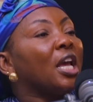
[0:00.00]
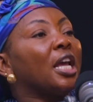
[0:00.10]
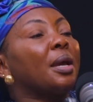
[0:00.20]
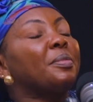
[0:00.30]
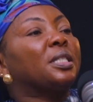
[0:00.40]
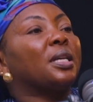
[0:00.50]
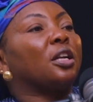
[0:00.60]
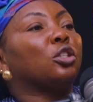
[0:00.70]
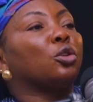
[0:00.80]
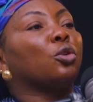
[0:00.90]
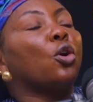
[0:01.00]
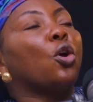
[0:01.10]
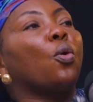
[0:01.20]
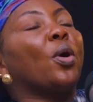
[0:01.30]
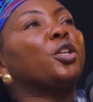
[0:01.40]
Let me tell you,
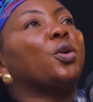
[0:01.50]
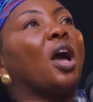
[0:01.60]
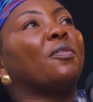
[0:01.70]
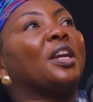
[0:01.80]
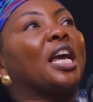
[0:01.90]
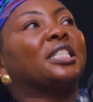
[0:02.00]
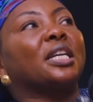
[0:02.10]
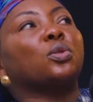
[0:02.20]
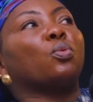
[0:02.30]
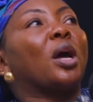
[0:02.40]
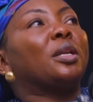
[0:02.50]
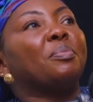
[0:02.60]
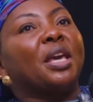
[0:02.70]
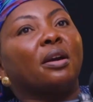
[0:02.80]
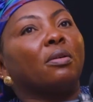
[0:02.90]
when you have like just one
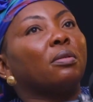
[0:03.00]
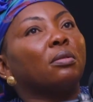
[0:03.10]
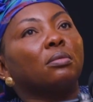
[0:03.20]
male